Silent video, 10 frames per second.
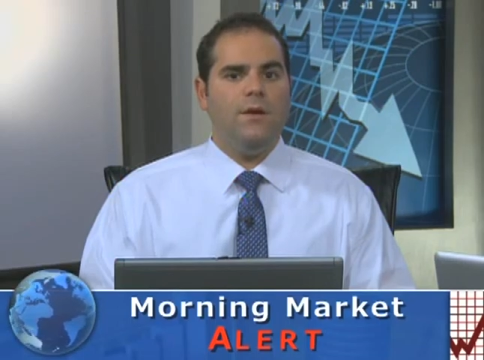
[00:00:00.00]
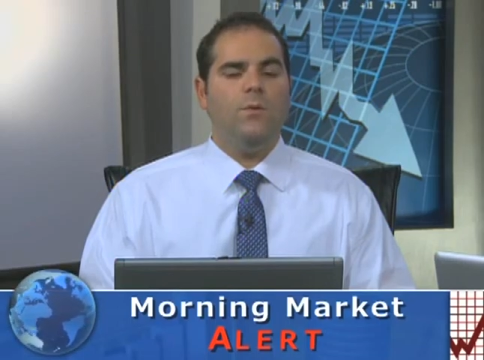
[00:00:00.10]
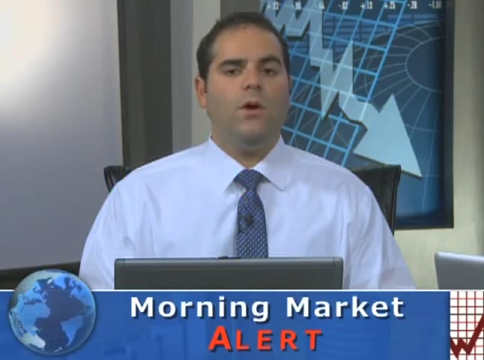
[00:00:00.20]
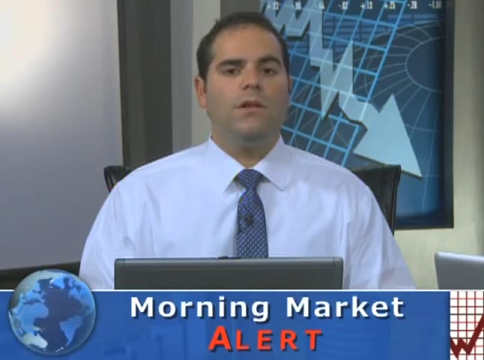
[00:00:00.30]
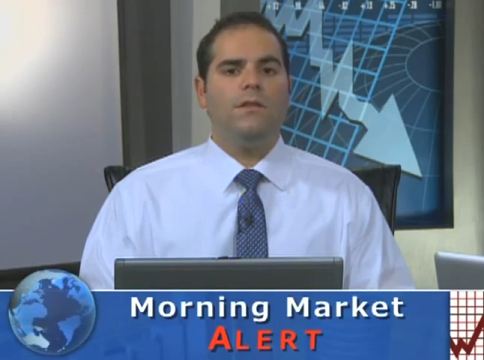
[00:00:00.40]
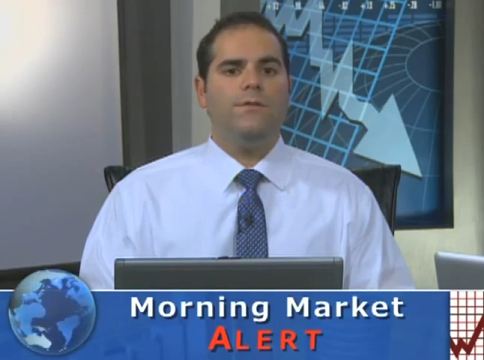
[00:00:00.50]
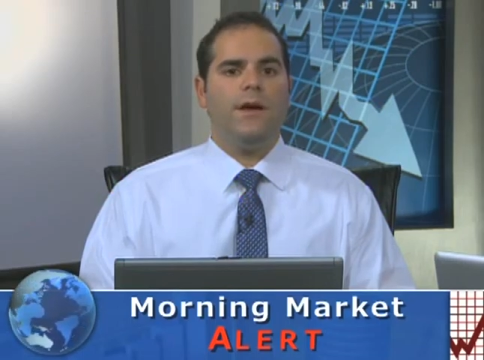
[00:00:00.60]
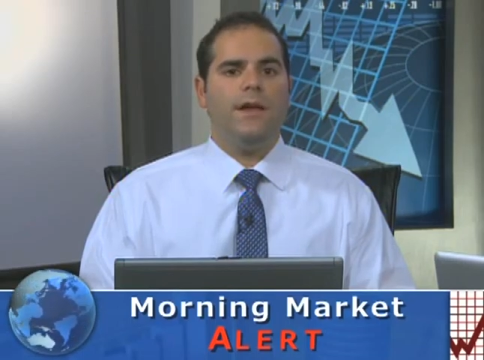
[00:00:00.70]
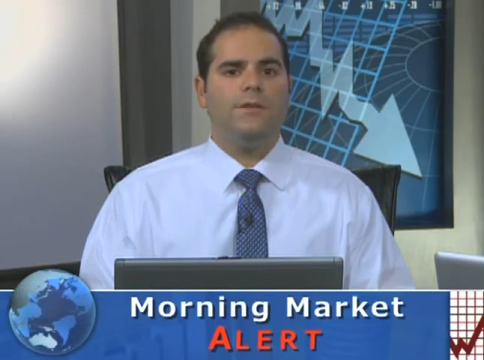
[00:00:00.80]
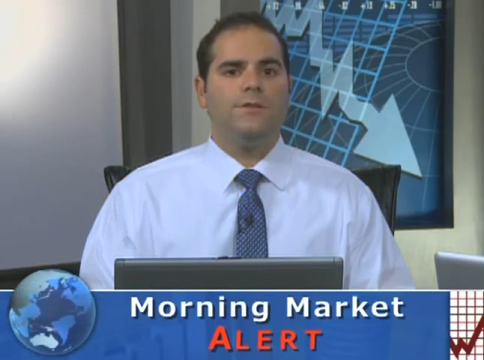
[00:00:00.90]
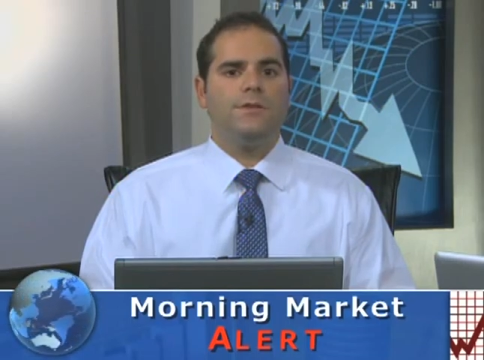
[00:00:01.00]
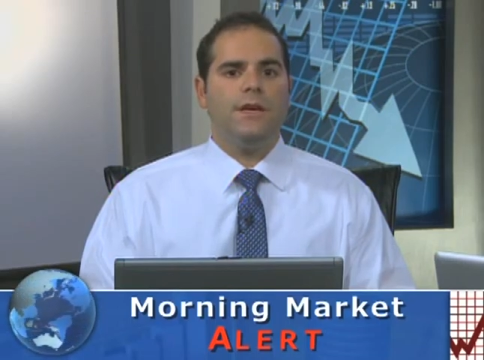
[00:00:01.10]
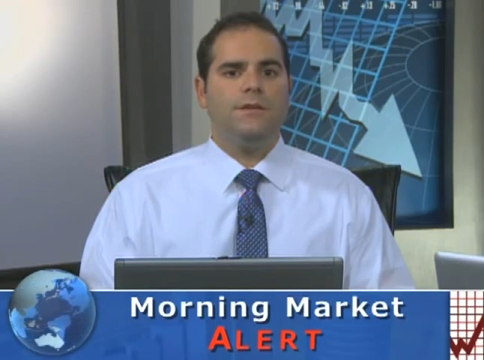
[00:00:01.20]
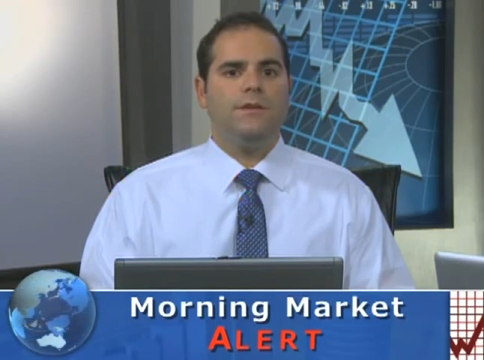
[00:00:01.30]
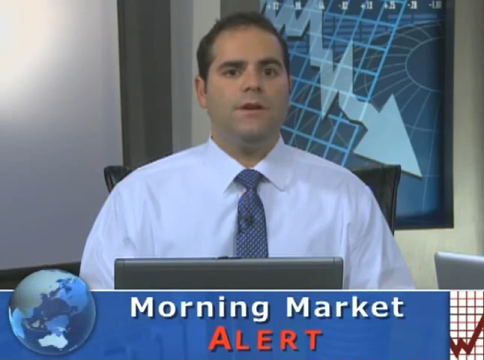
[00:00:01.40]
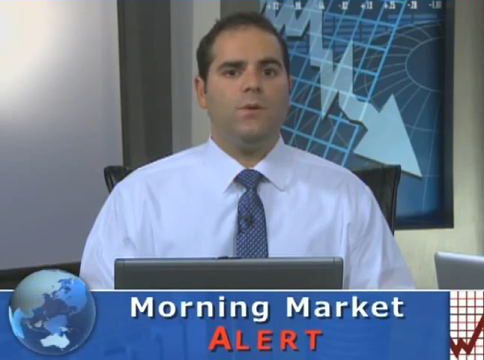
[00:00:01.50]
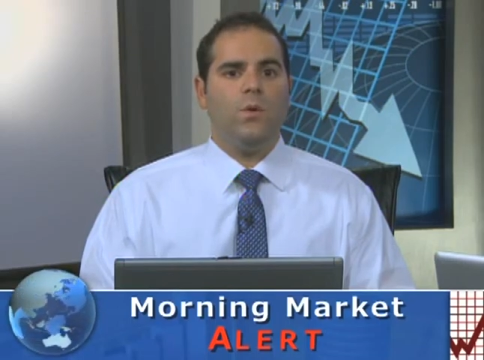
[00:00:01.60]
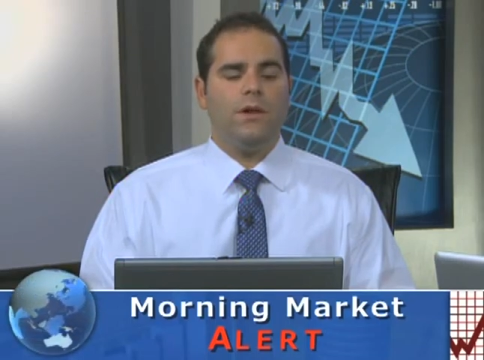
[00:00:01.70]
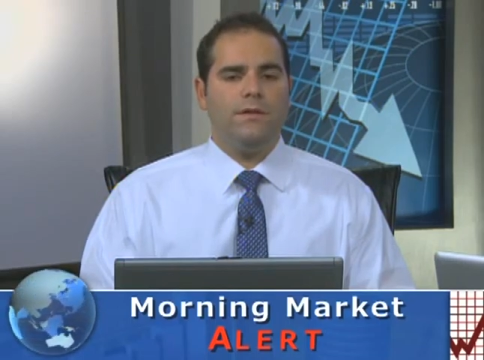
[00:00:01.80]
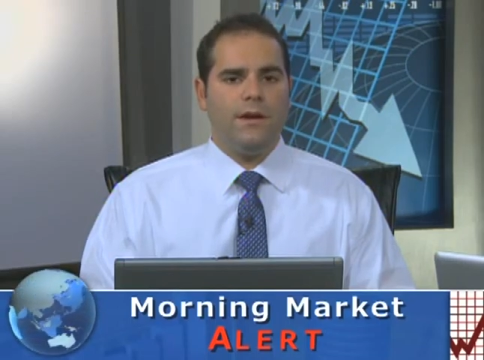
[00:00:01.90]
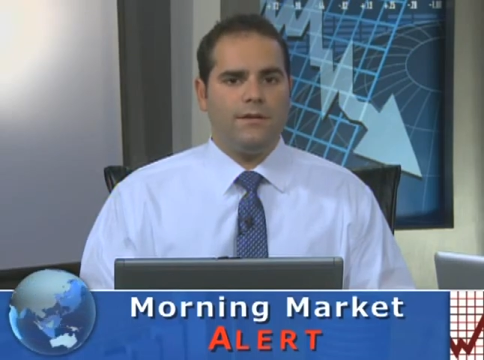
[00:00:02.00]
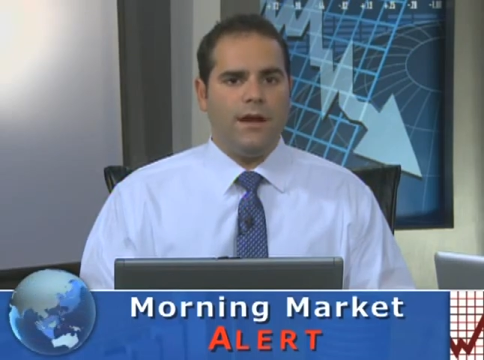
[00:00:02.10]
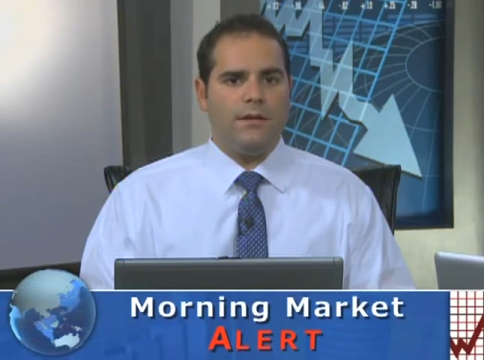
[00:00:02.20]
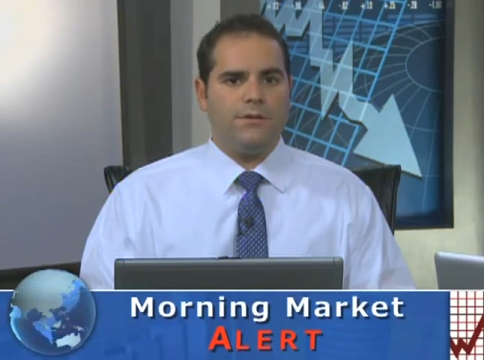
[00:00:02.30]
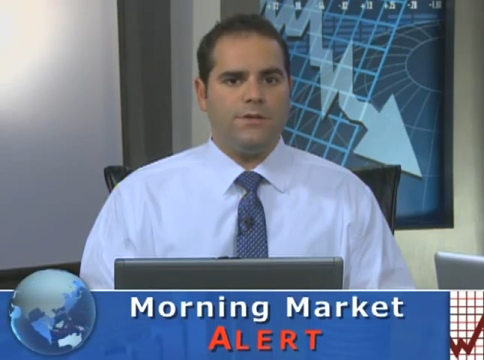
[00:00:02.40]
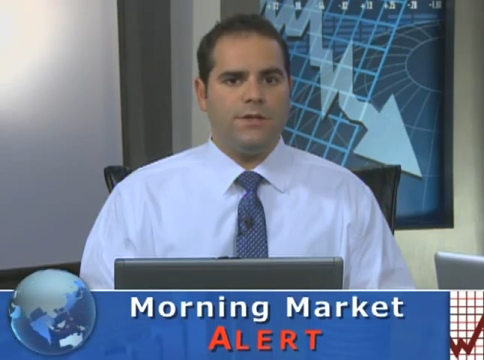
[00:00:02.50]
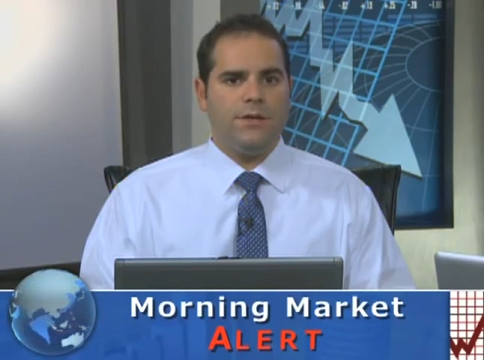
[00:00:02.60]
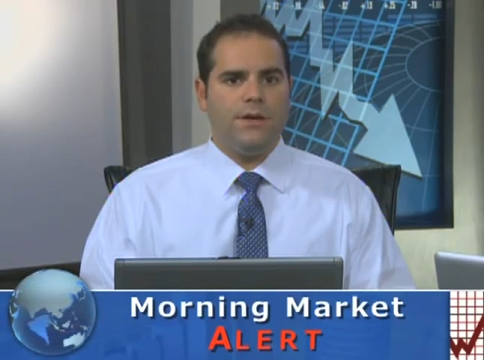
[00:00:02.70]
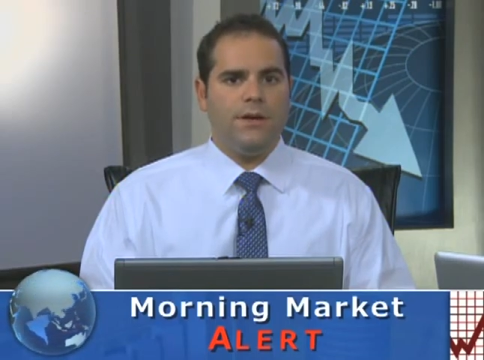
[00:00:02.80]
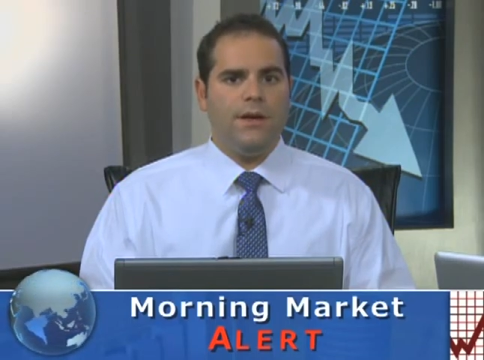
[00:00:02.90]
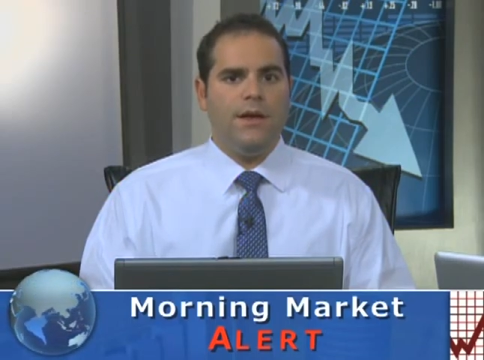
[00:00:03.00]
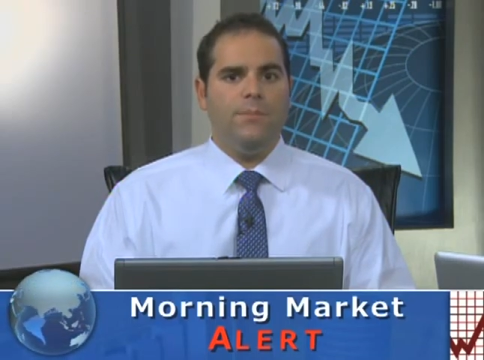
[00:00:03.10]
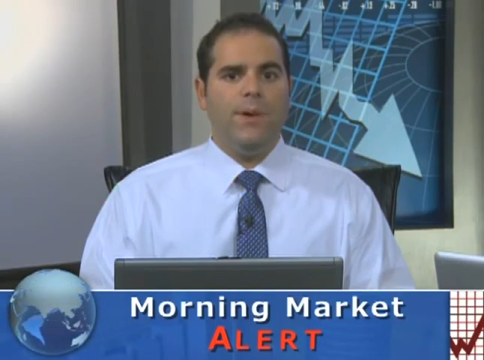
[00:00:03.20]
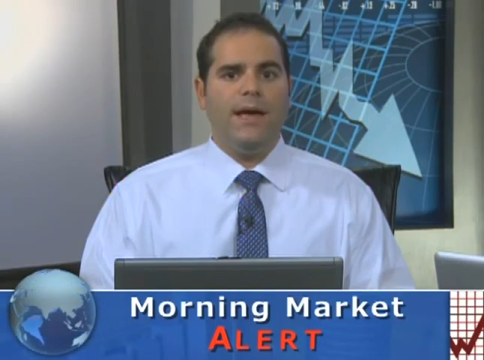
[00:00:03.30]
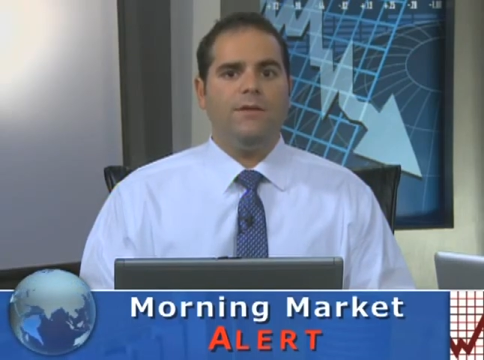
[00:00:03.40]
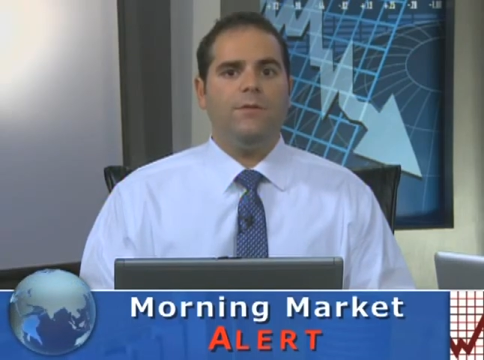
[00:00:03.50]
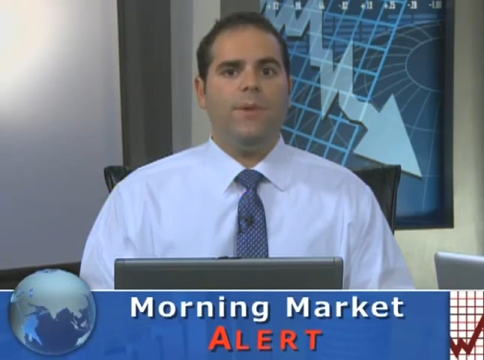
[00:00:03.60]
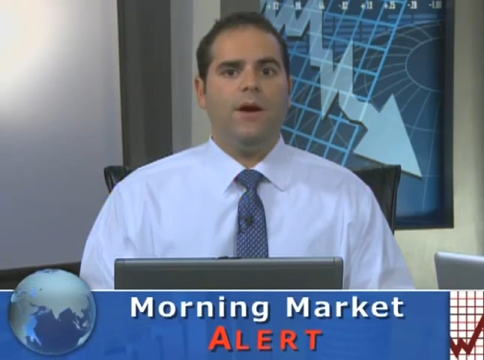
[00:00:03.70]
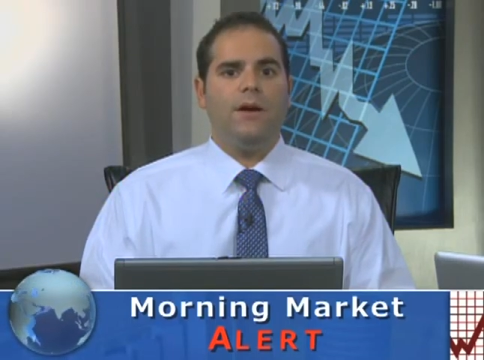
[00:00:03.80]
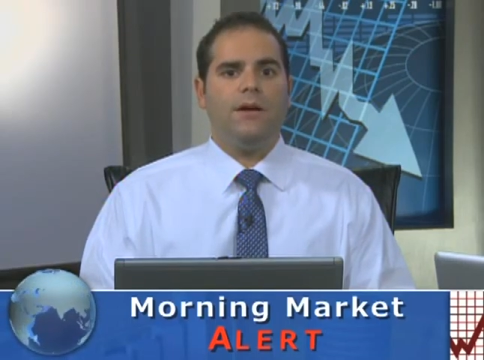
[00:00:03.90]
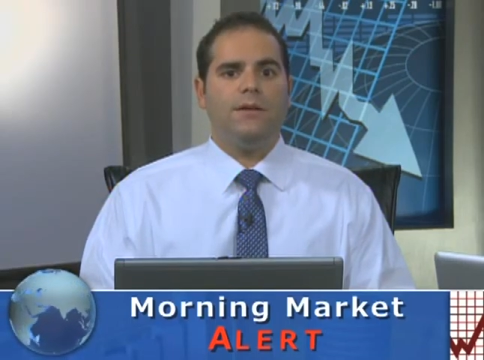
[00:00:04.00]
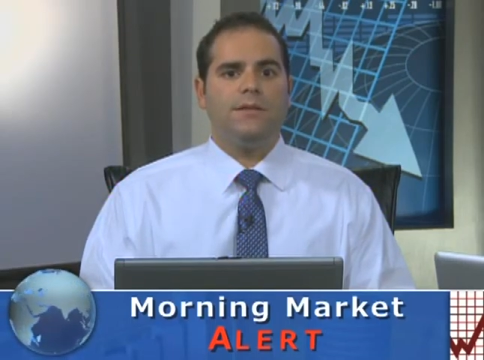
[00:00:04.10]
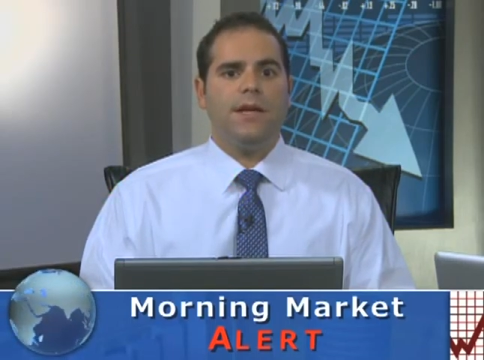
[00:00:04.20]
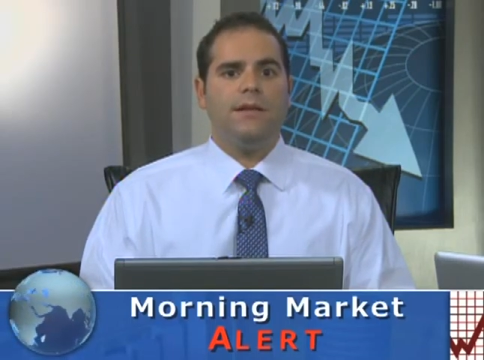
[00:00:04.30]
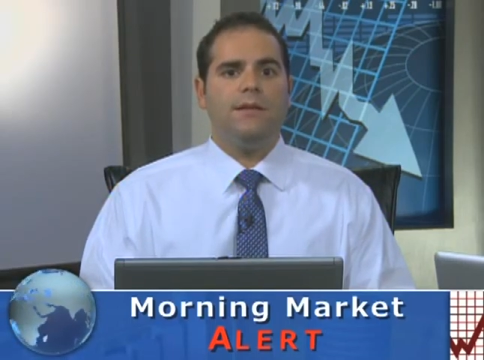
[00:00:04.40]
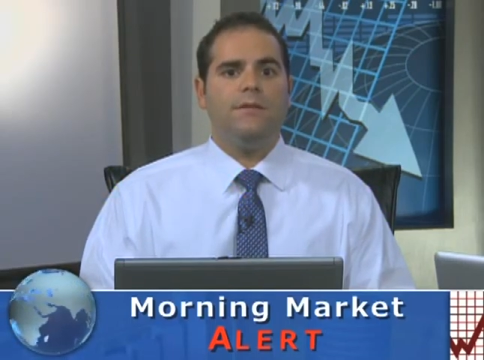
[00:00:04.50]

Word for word: one in the financial sector and one in technology. Bank of America is likely to